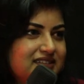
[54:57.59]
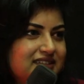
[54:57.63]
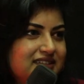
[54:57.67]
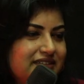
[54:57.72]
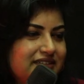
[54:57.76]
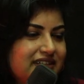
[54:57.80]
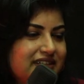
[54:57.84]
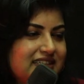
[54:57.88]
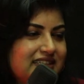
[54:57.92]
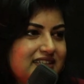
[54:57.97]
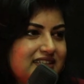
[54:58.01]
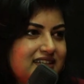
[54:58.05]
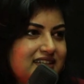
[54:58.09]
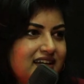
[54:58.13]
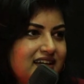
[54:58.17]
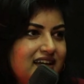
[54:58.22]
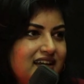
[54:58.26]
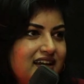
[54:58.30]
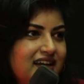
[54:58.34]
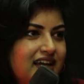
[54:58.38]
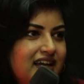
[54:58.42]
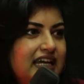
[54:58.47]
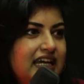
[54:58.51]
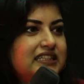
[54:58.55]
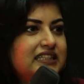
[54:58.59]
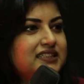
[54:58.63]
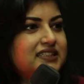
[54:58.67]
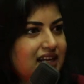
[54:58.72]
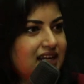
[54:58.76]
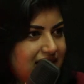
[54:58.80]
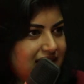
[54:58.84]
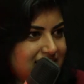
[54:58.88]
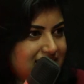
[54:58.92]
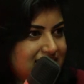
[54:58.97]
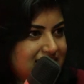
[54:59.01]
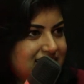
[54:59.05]
So it's it's
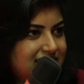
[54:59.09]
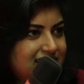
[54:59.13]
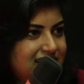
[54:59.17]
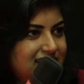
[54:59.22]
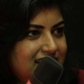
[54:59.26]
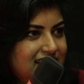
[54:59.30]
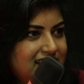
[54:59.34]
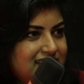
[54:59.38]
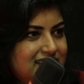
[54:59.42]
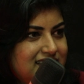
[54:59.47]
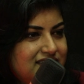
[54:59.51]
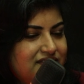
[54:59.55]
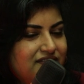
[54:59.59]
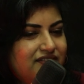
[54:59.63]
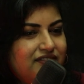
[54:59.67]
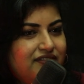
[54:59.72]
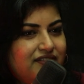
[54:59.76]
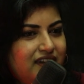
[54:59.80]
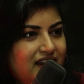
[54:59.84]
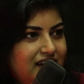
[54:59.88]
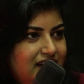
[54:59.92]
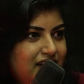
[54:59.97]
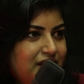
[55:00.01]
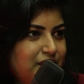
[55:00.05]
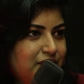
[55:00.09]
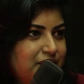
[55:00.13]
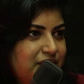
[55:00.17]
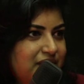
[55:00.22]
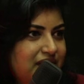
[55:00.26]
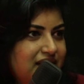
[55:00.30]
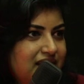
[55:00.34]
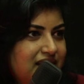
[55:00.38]
nice. It's very good.